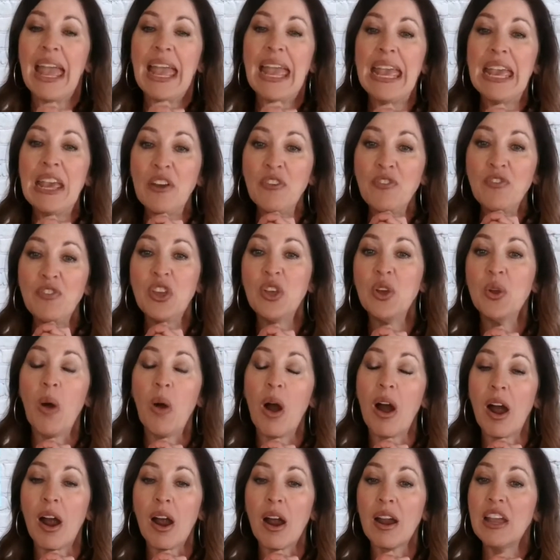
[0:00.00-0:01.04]
If you
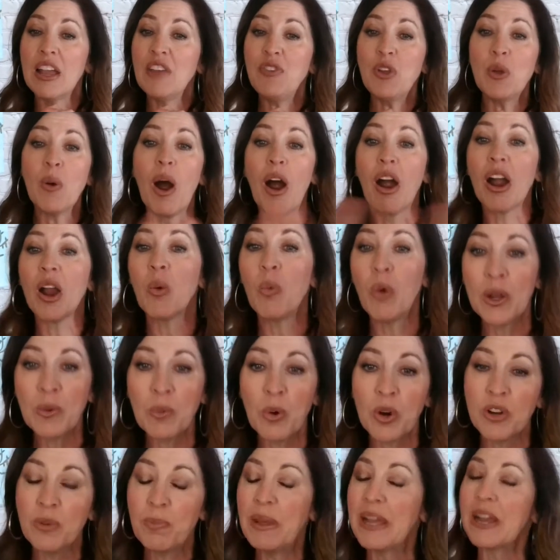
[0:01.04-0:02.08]
are a
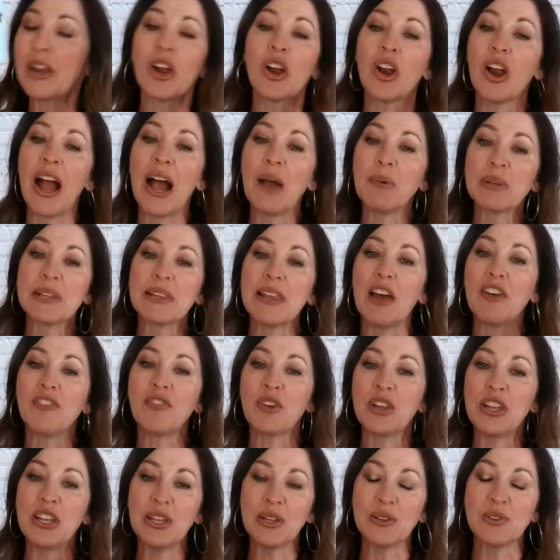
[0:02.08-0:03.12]
one-word picker, I would love for
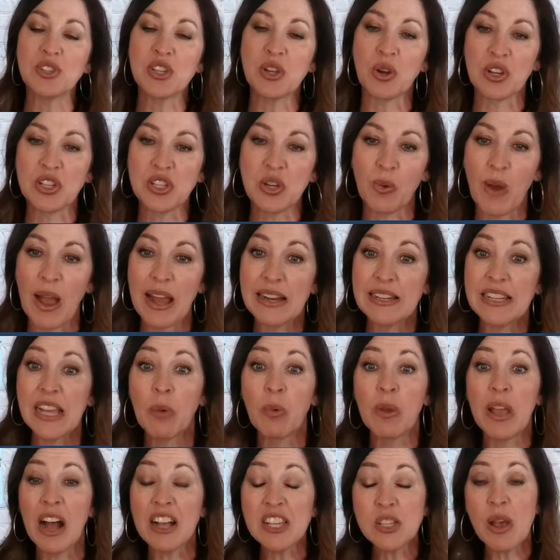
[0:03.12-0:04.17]
you to write it down.
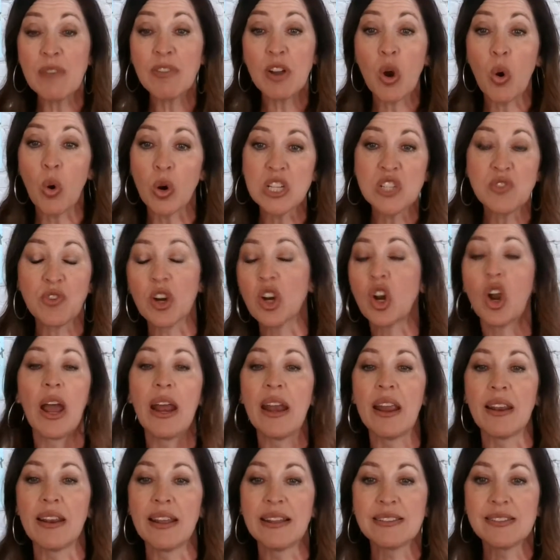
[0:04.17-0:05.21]
We also have a course for
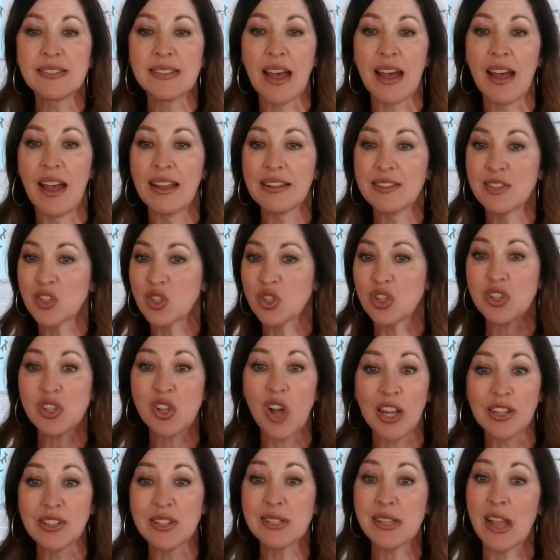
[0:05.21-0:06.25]
credit. It's just
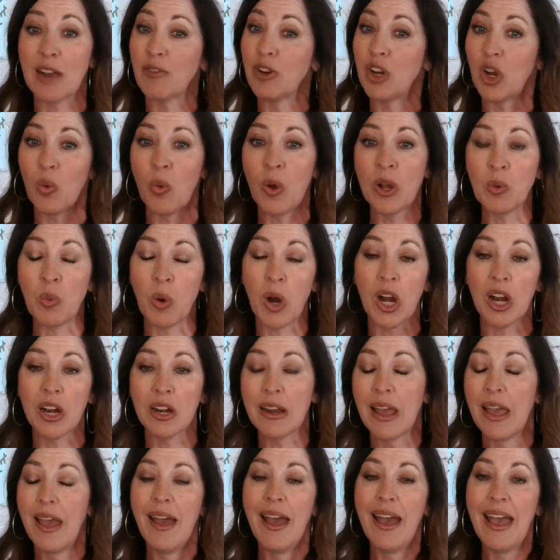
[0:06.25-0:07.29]
called Discover Your One Word.
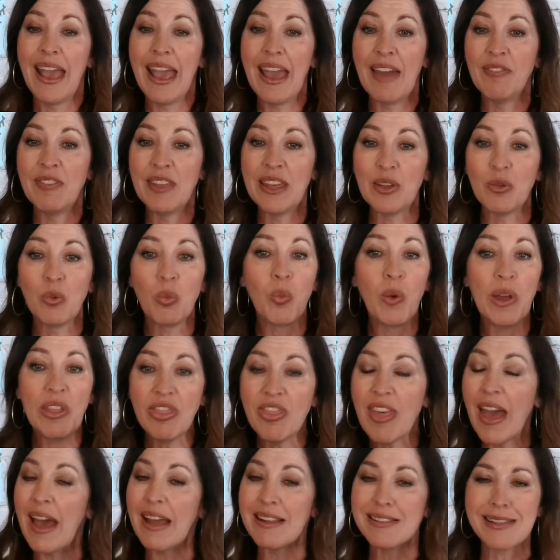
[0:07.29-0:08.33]
And then with
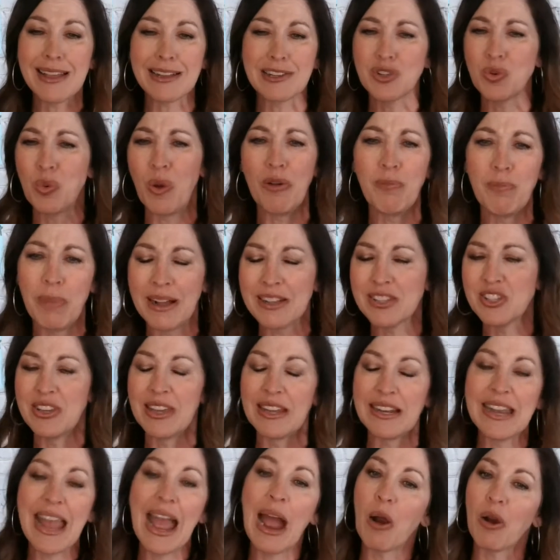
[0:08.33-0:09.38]
that, it's like $12. You
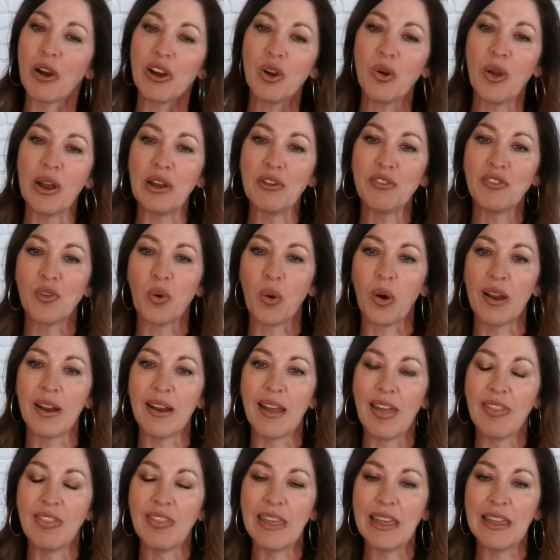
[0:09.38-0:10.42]
get an hour credit for it.
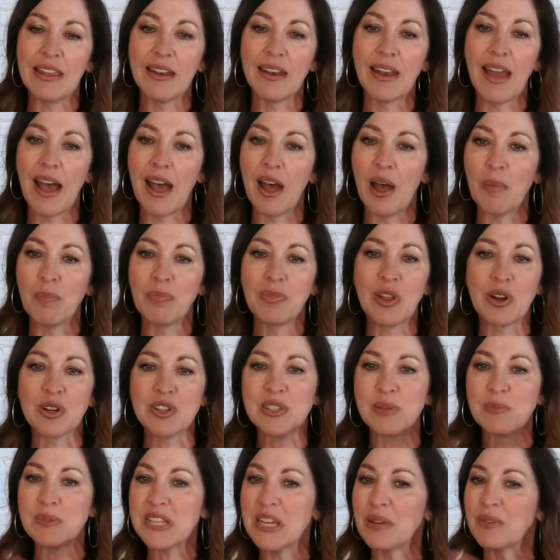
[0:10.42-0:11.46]
And then there's
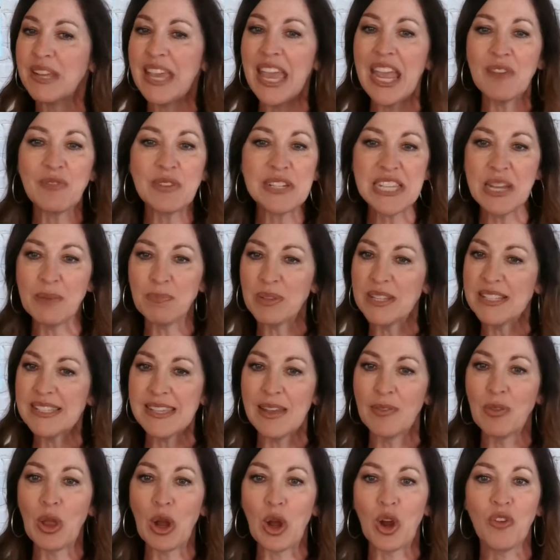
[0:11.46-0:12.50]
some Canva templates
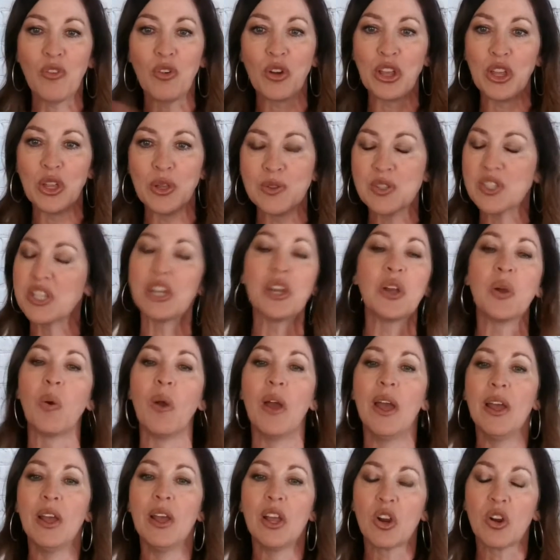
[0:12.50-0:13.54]
in there for you to
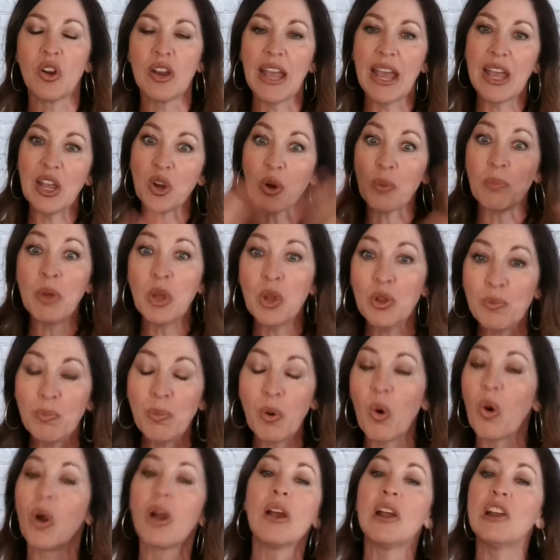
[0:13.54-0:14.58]
create your mood
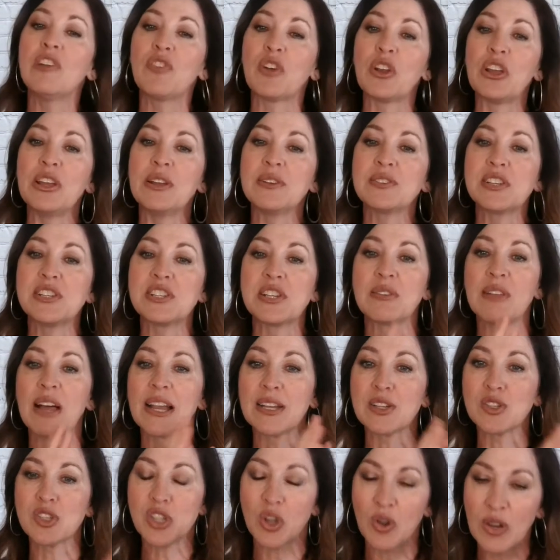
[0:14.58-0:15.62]
board, for you to do like
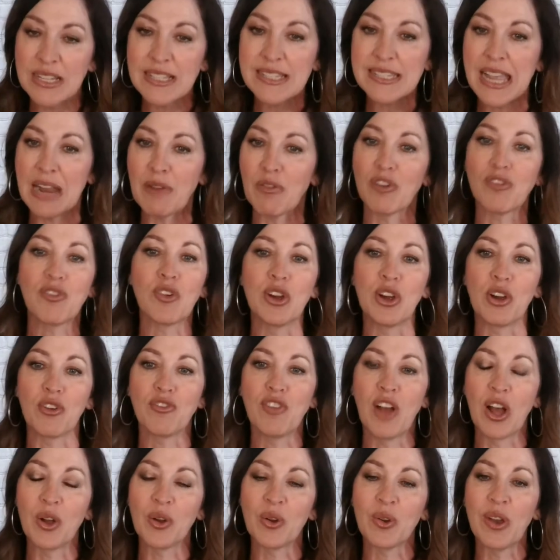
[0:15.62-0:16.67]
a screensaver for your
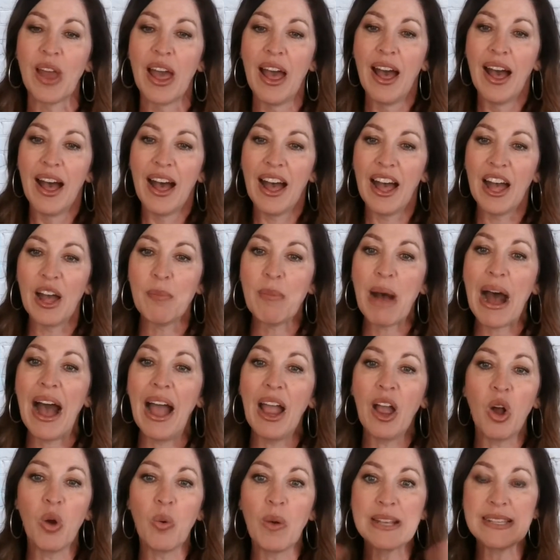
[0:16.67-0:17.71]
phone. I
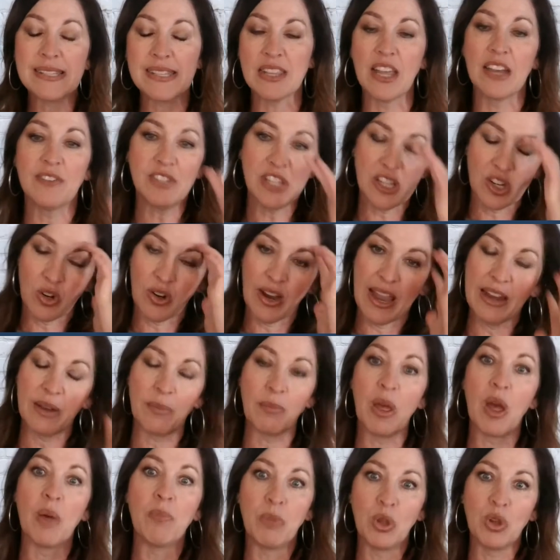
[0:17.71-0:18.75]
always love to create
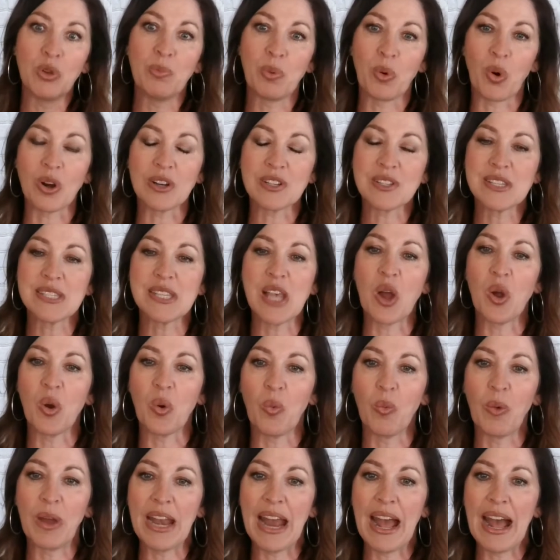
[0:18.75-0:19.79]
a mood board.
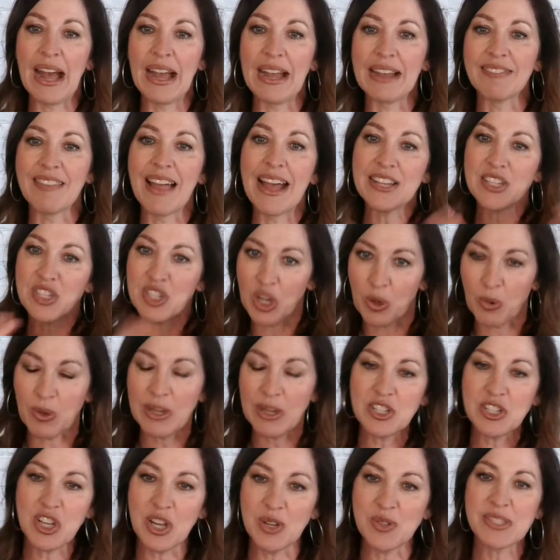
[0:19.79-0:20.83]
So last year
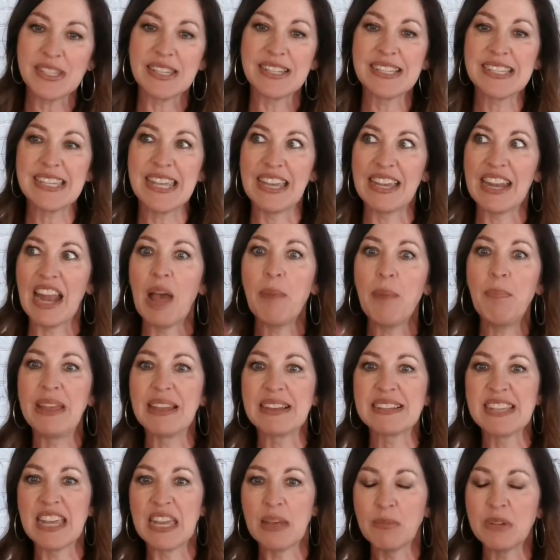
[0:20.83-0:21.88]
chose content, I
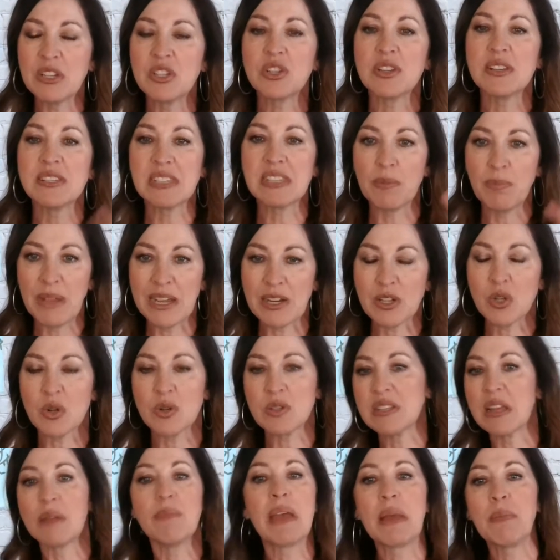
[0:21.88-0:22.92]
picked images and
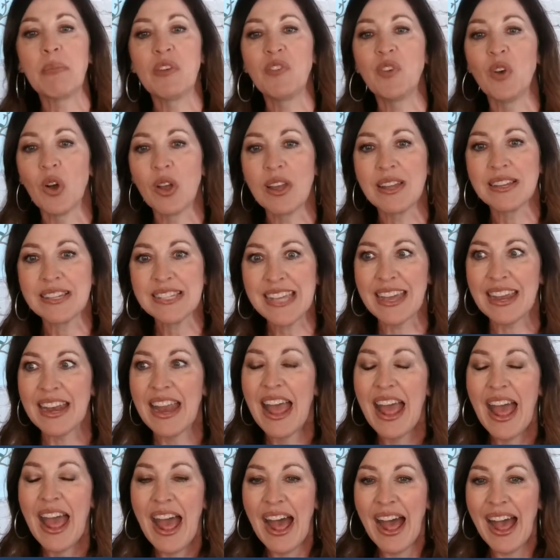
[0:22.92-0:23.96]
pictures that made me feel content.
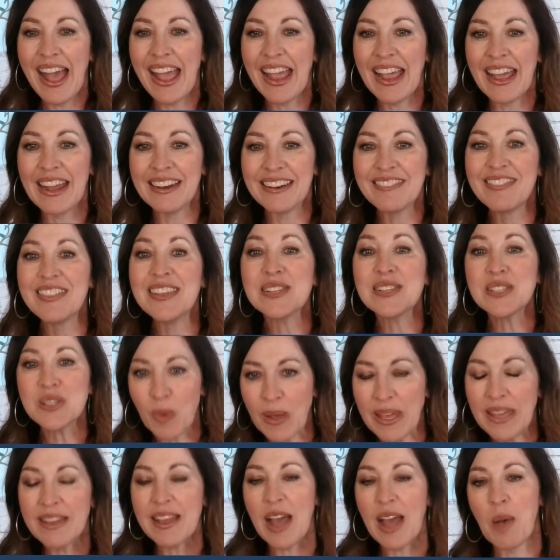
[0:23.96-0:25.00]
And this
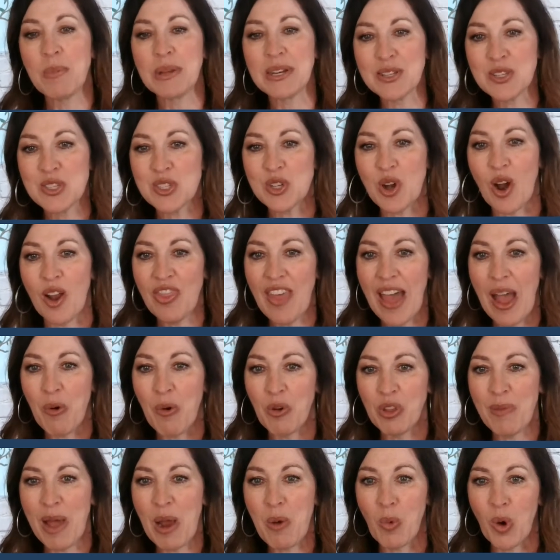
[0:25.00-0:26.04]
week, I'm going to start that
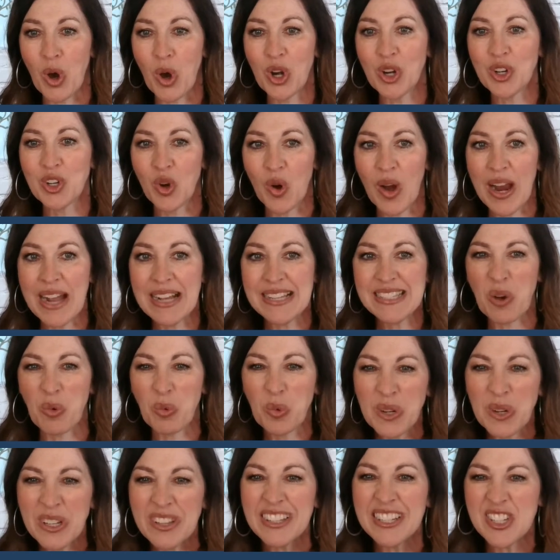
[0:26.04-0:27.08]
with my word grace. I
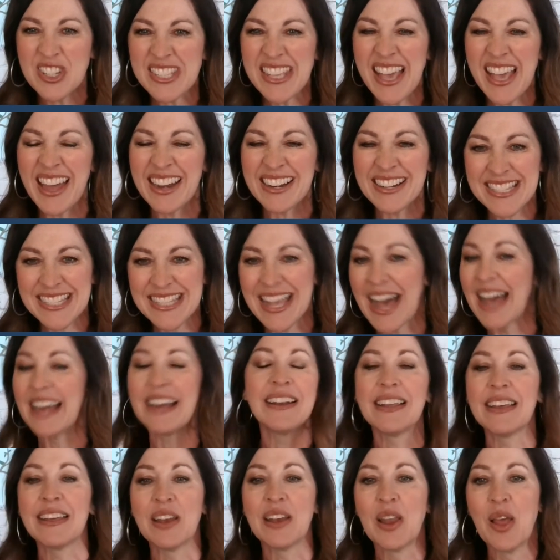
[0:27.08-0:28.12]
really just kind of
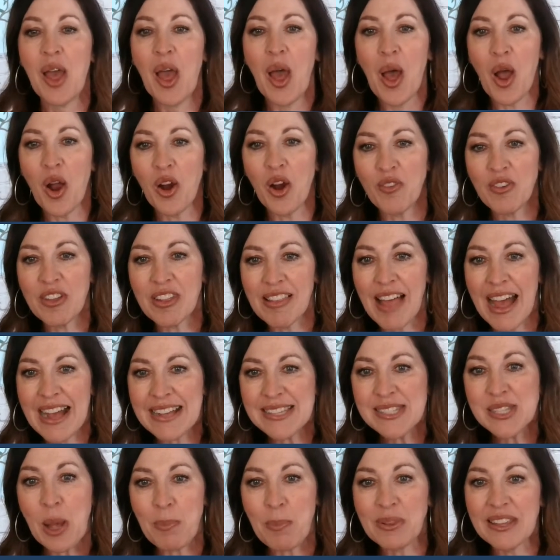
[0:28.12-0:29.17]
decided it over the
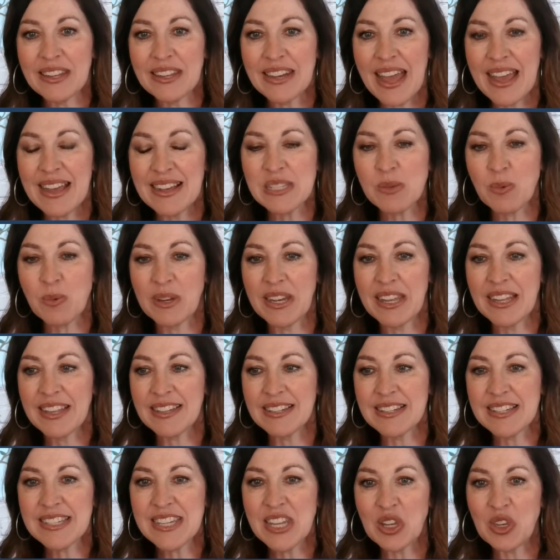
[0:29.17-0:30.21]
last couple of days when it
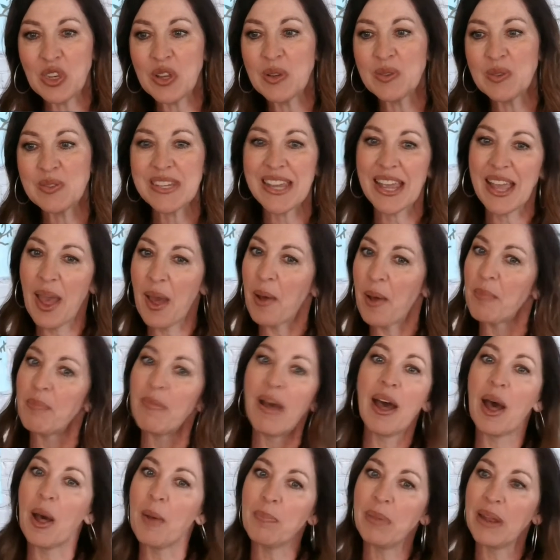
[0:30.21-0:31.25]
continued to come
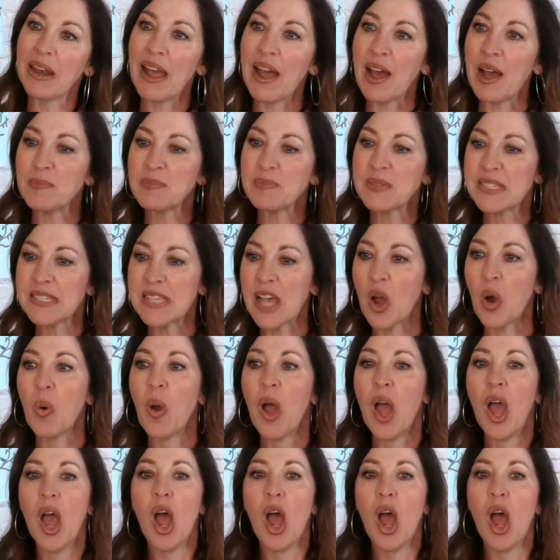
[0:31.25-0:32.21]
up and up. So